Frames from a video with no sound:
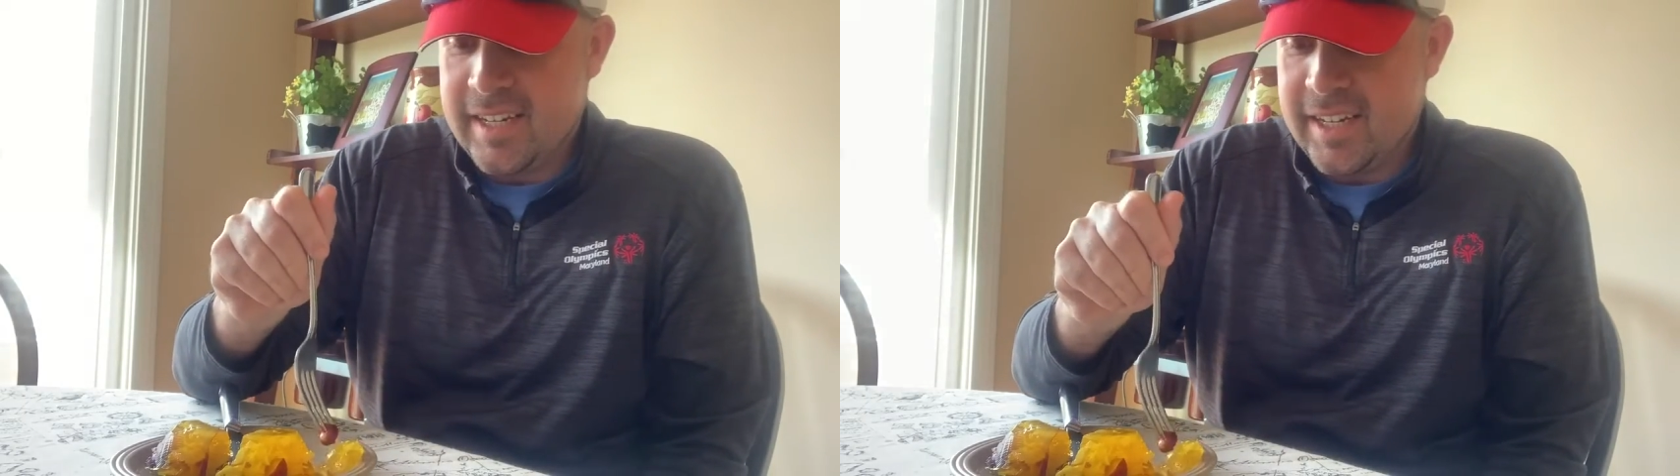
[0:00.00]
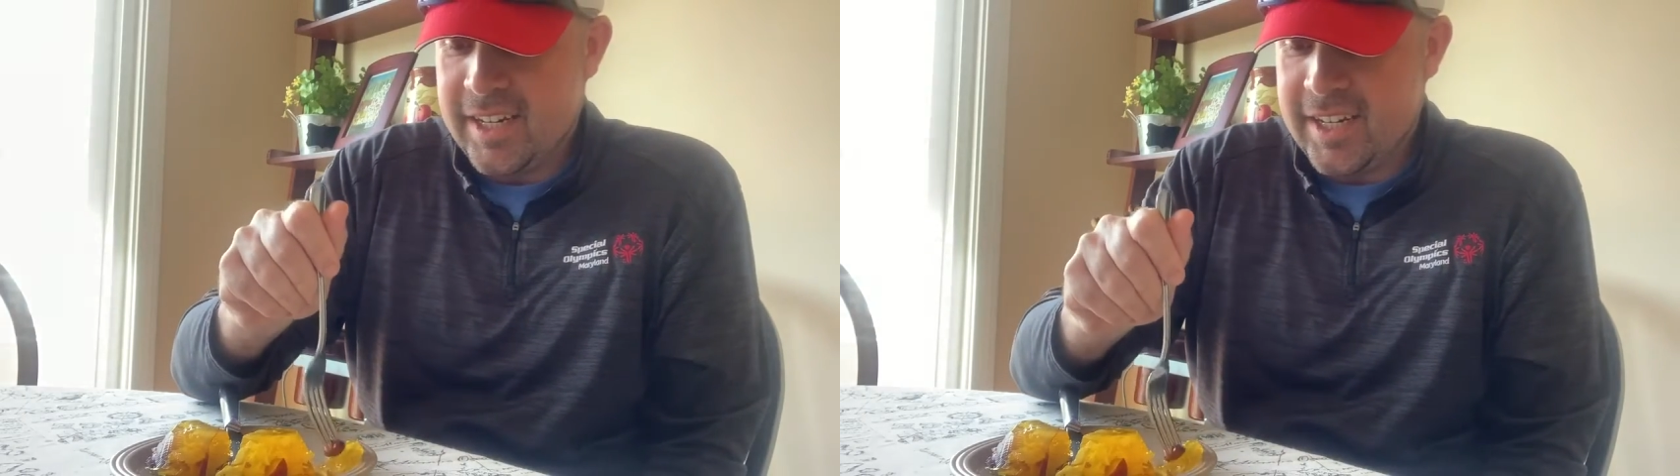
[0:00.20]

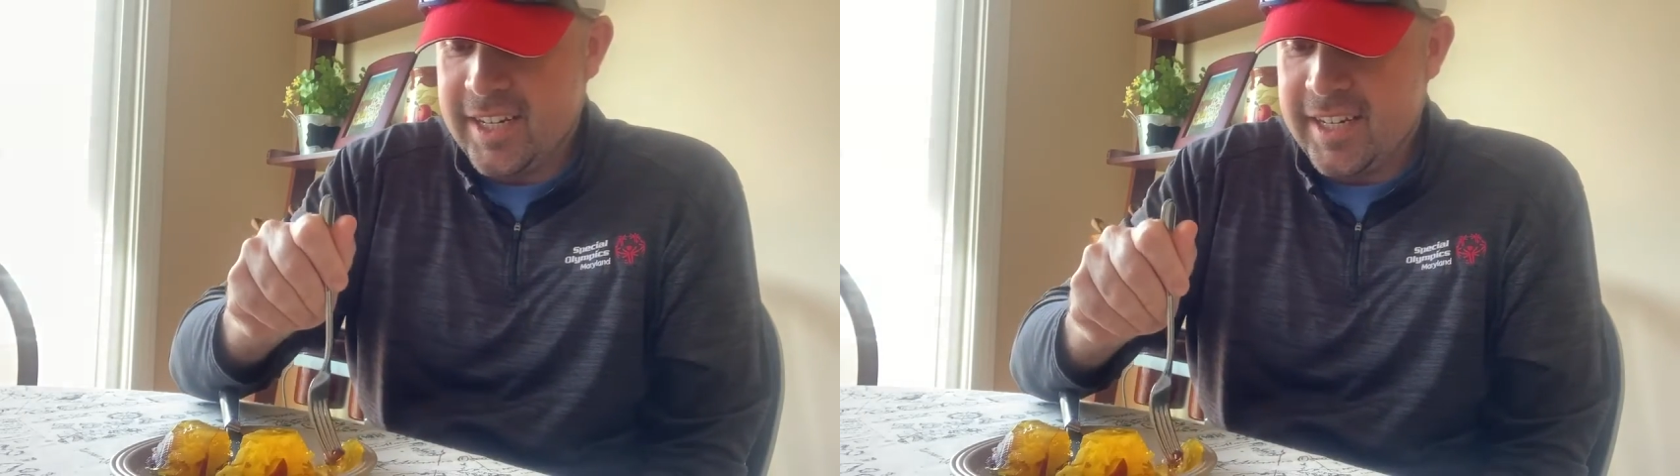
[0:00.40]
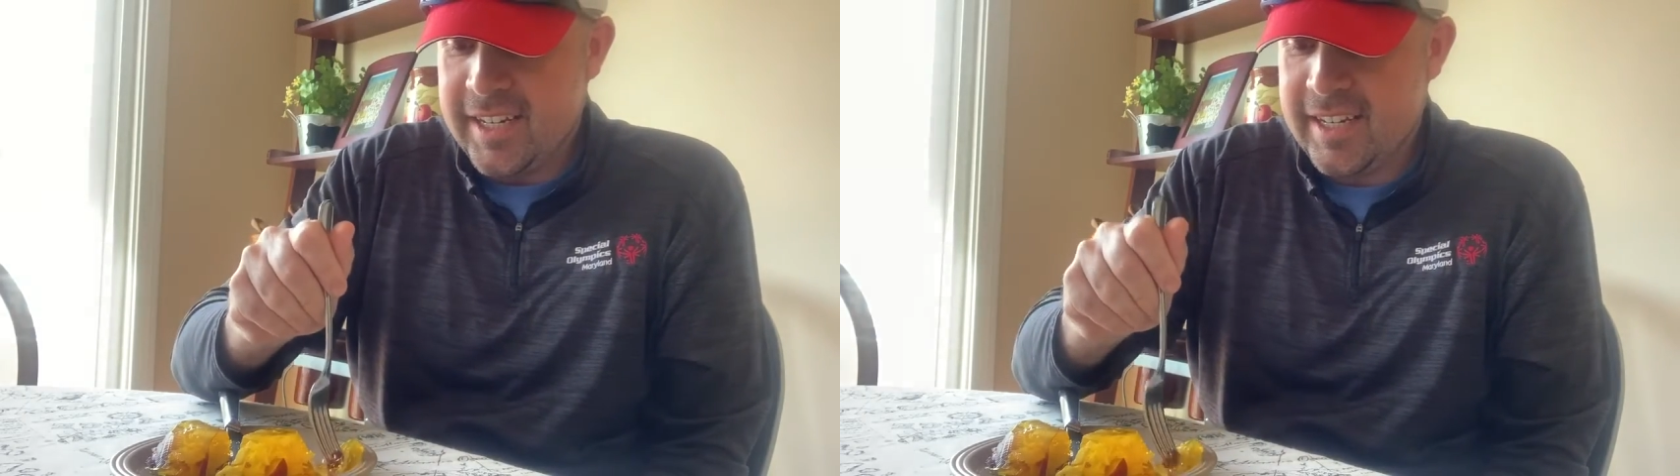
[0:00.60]
a
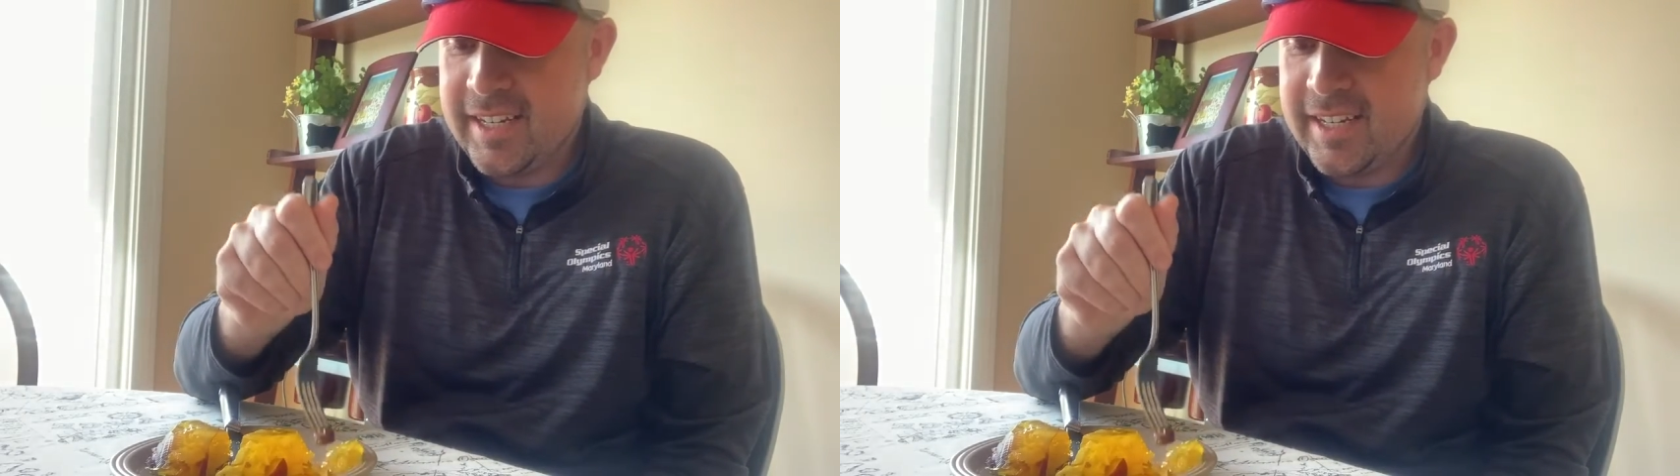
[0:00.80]
good